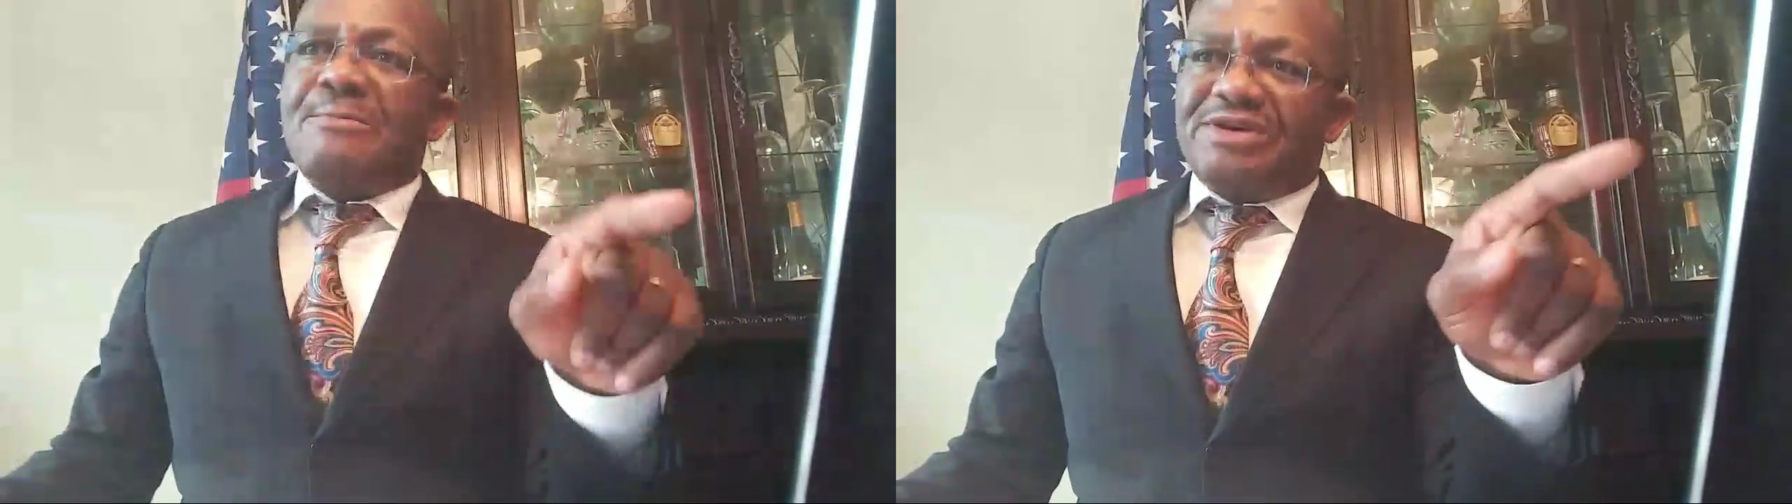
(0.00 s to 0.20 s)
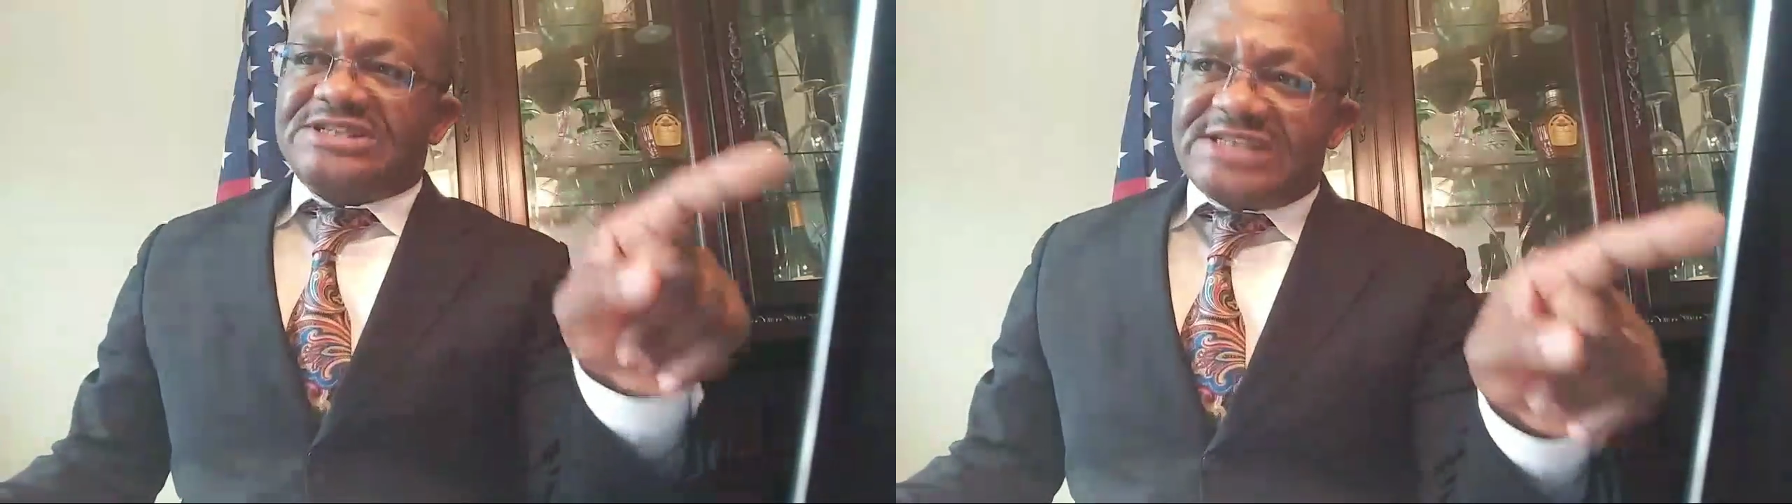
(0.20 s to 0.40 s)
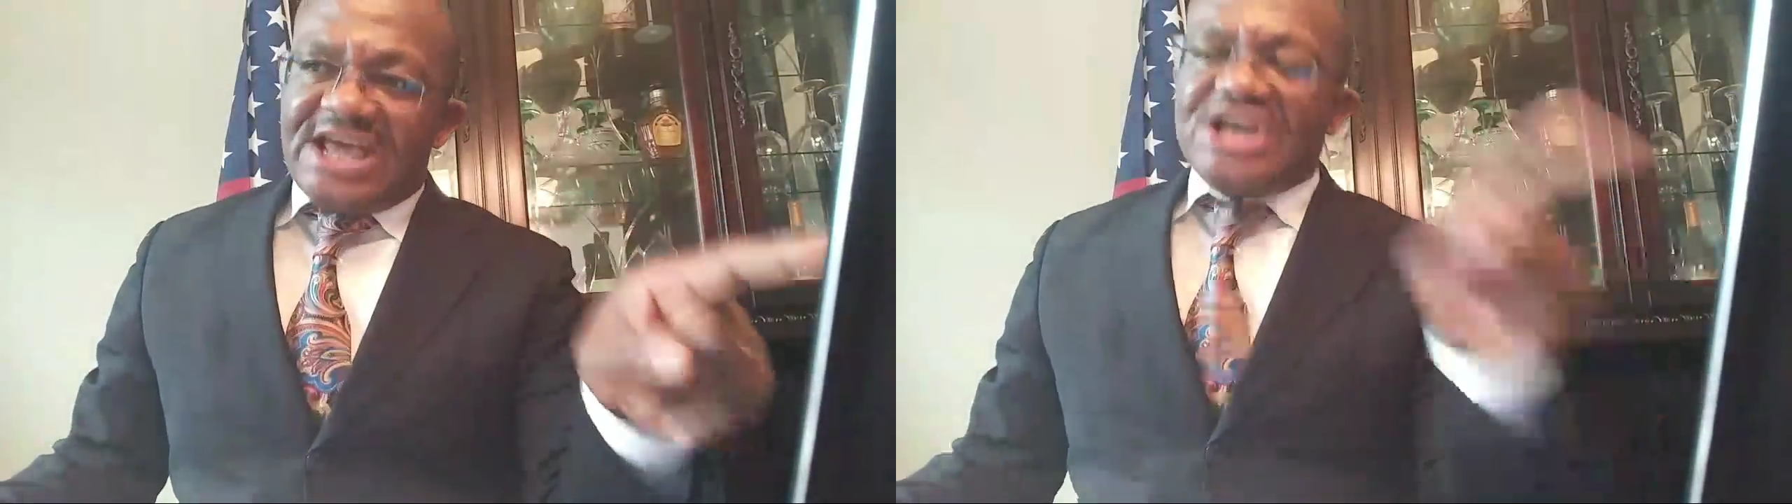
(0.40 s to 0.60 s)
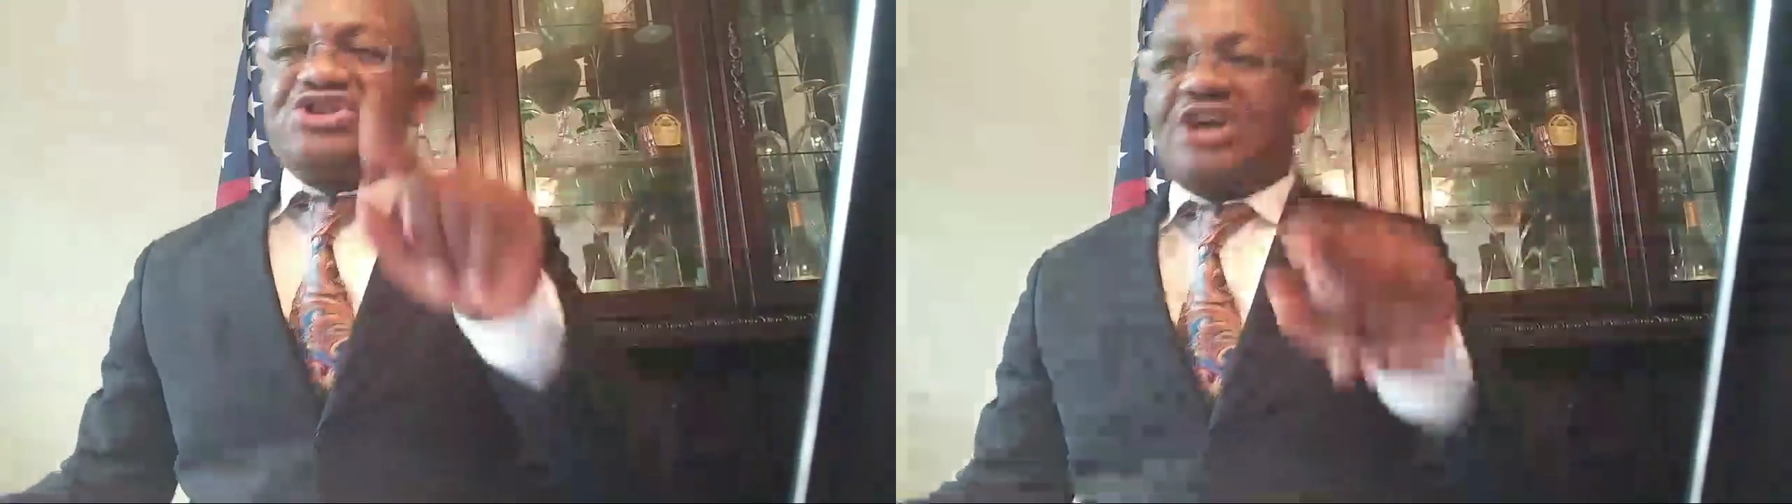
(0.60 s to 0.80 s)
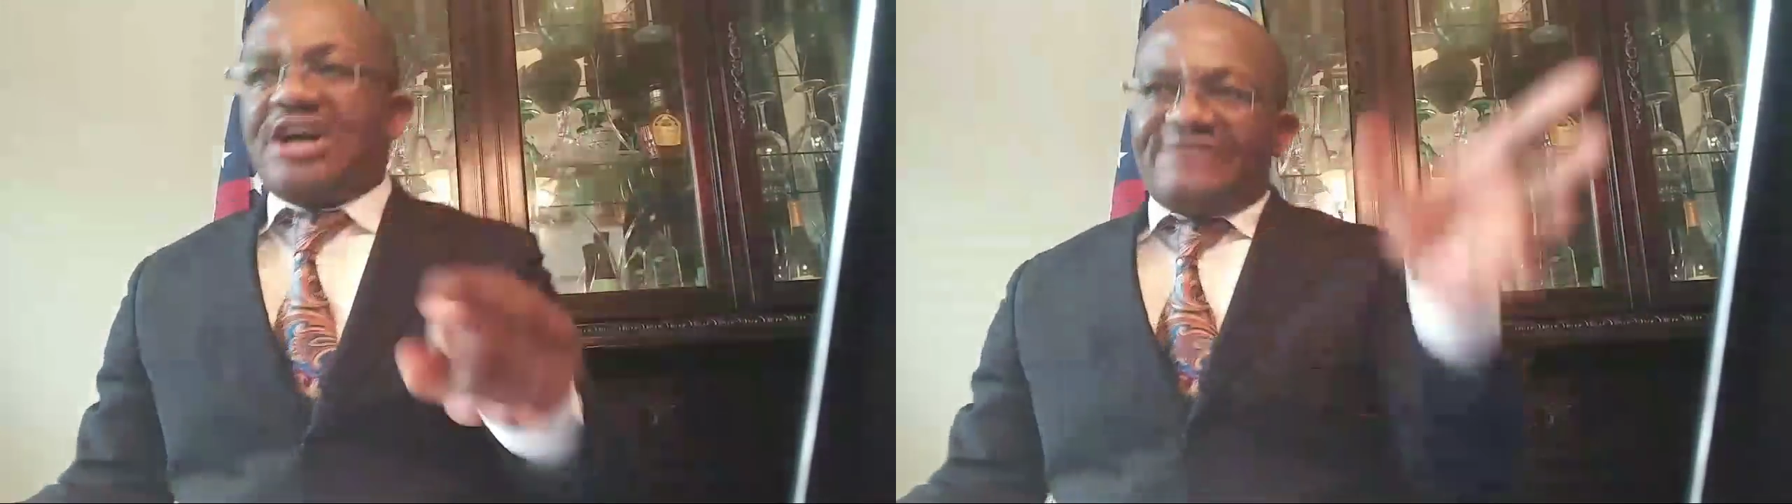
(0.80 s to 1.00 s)

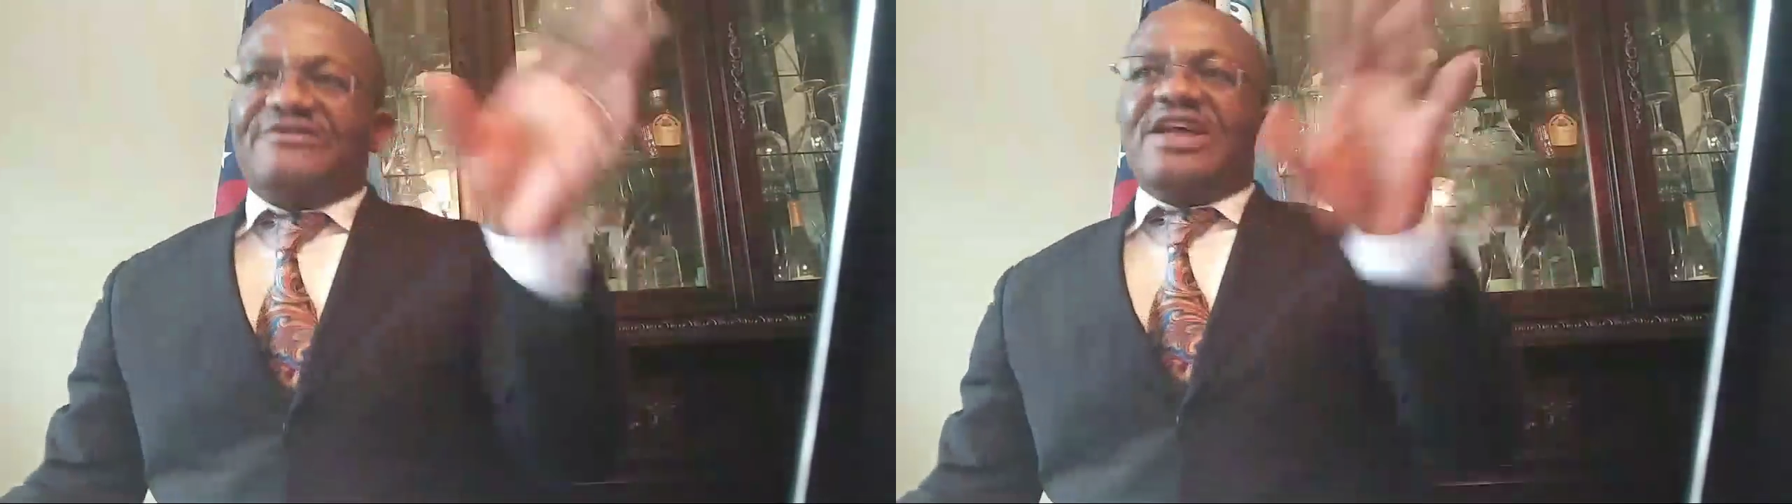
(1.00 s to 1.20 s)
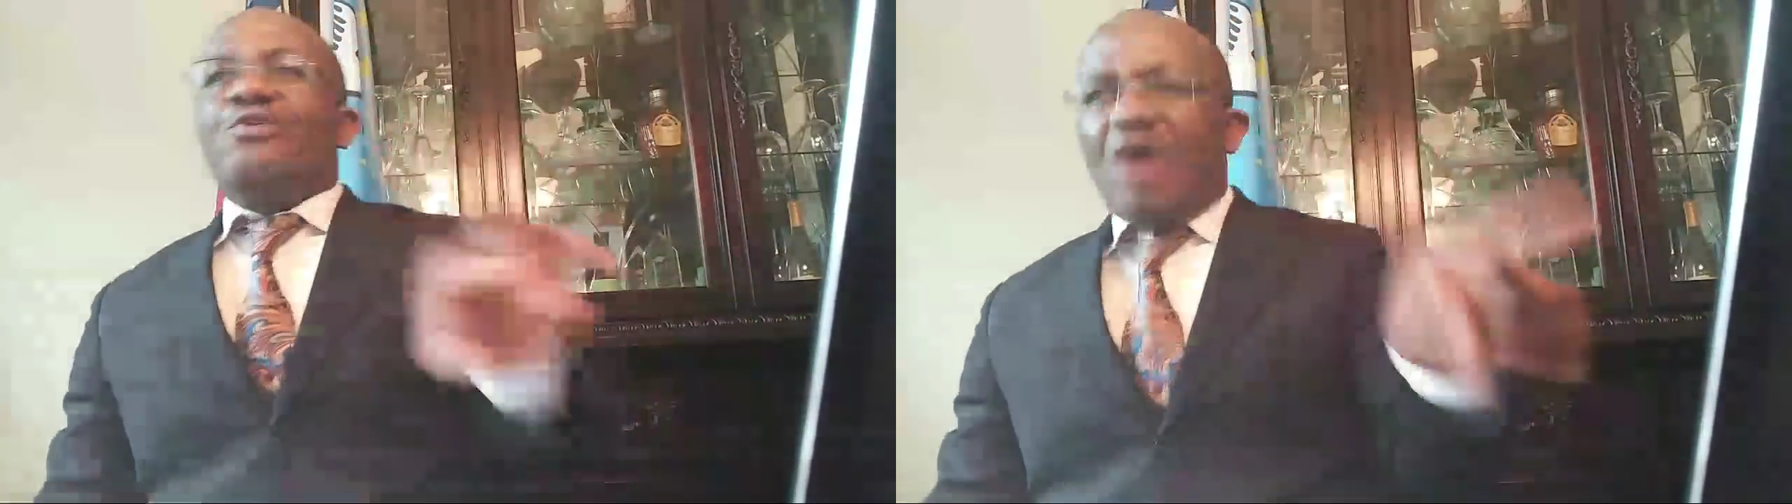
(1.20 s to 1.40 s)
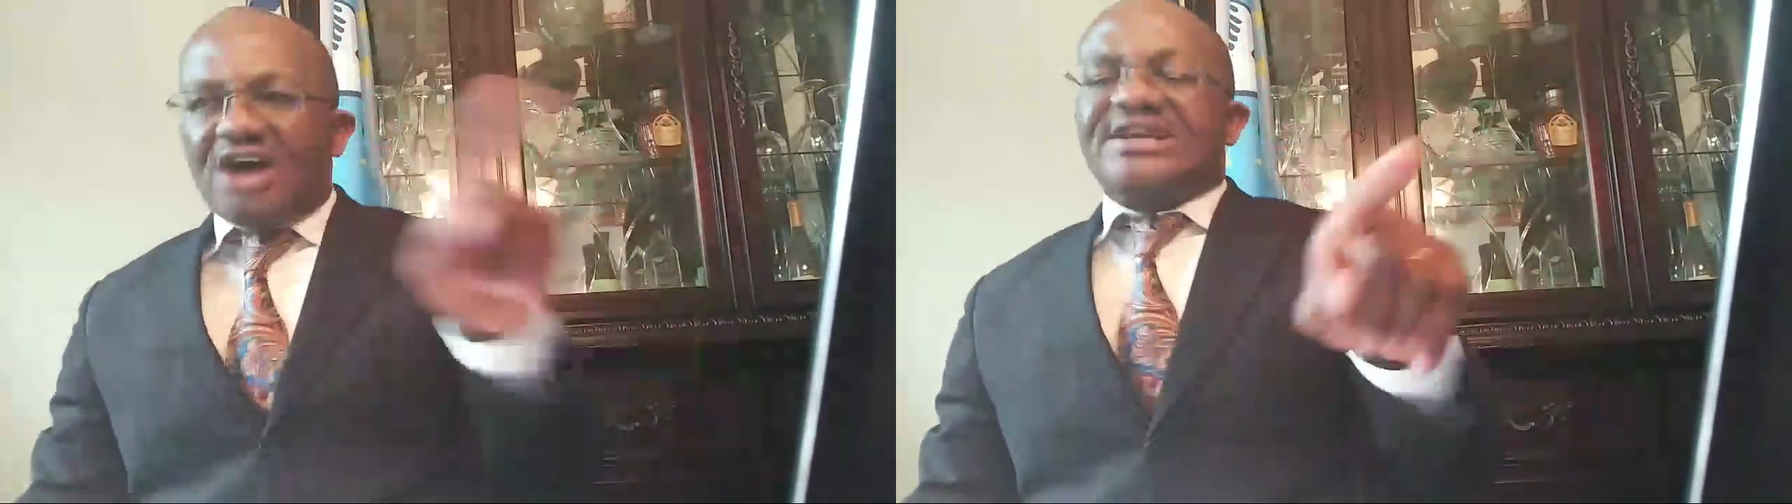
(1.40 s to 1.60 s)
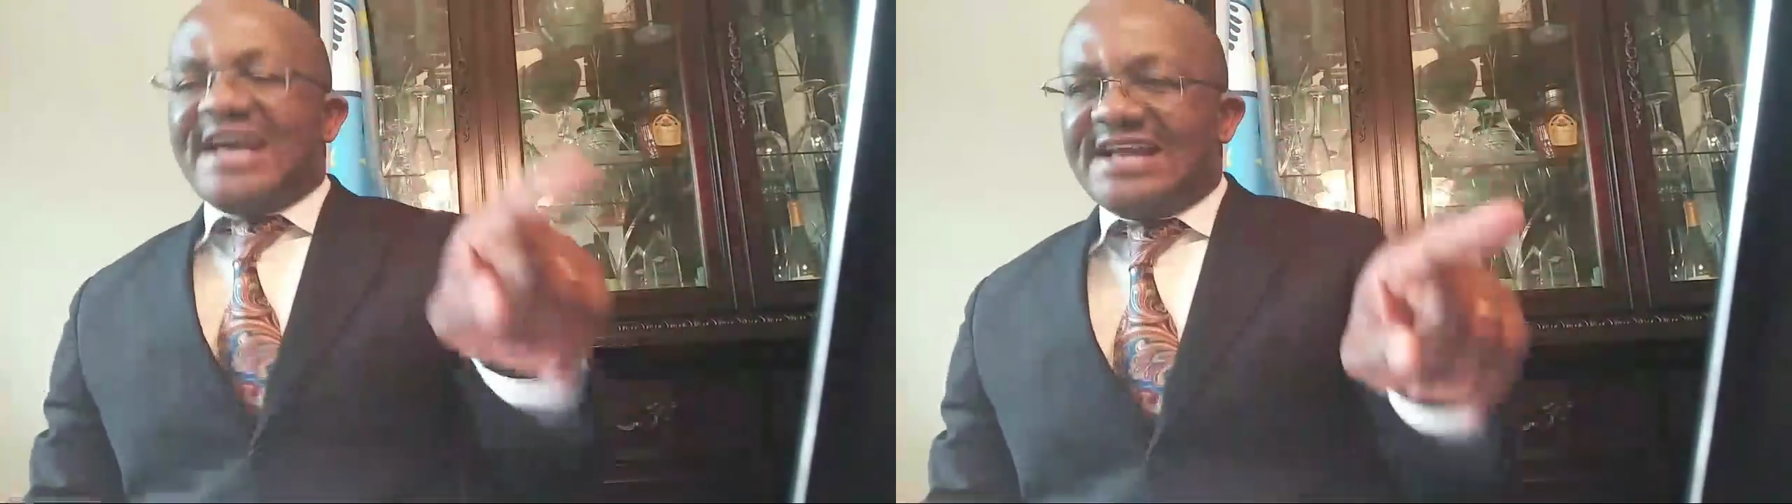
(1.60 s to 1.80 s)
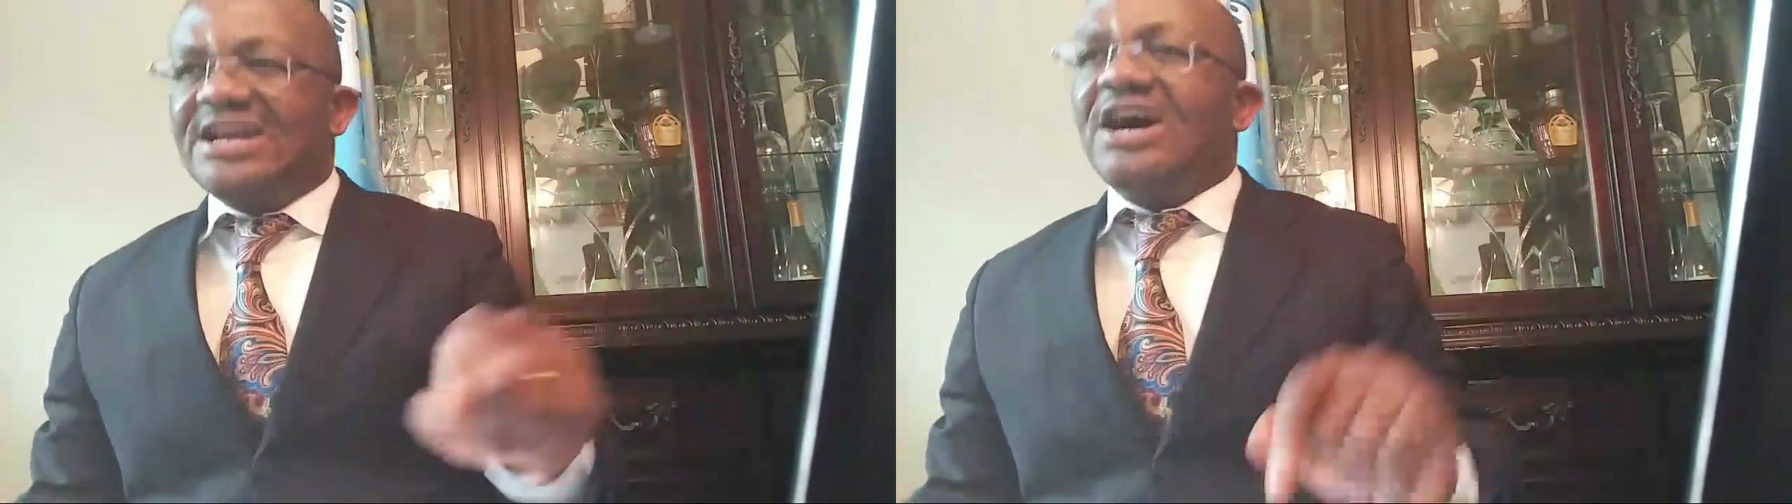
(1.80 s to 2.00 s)
potential if there was
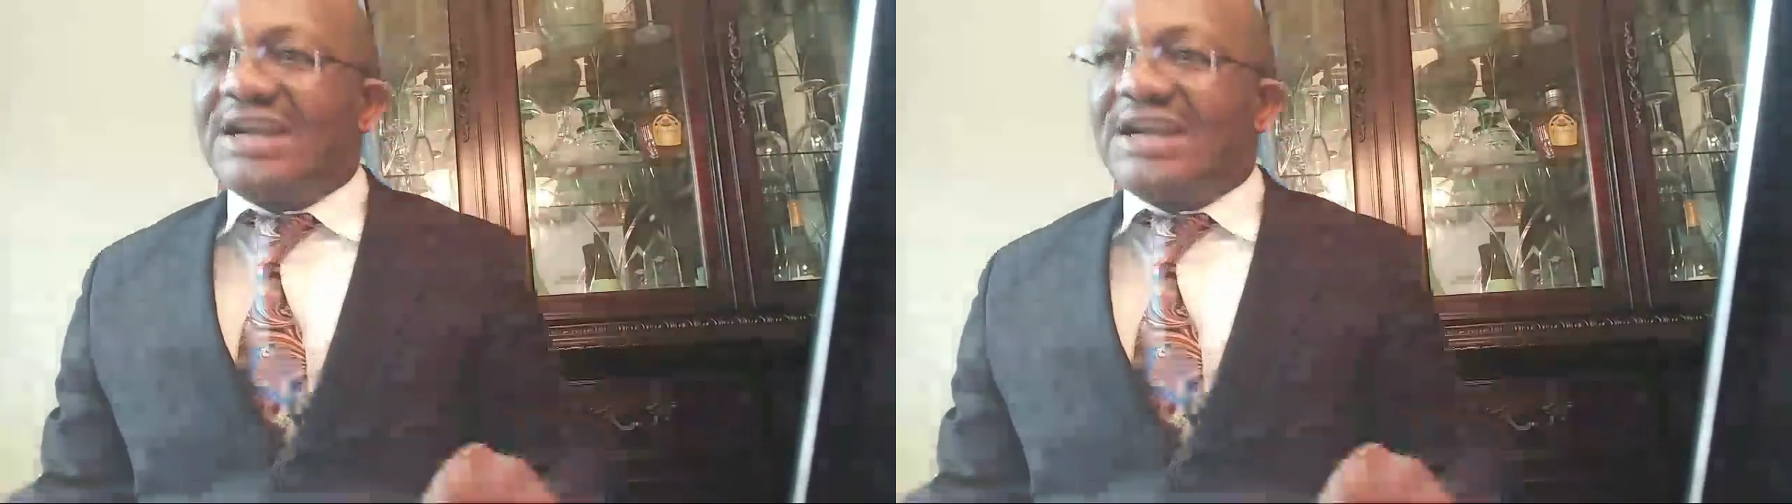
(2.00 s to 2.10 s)
any